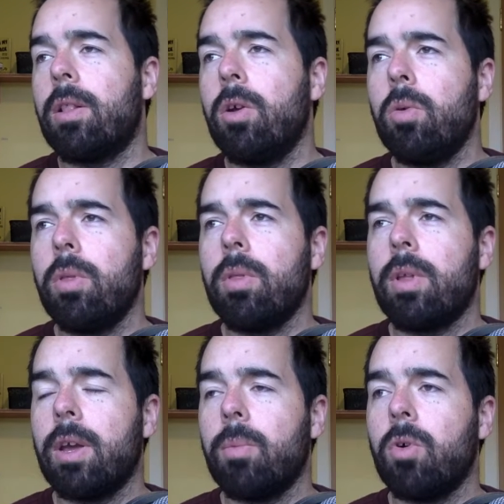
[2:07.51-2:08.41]
loosens
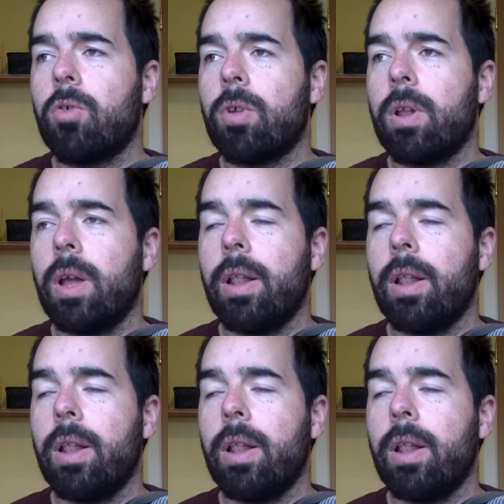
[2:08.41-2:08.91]
the emotion,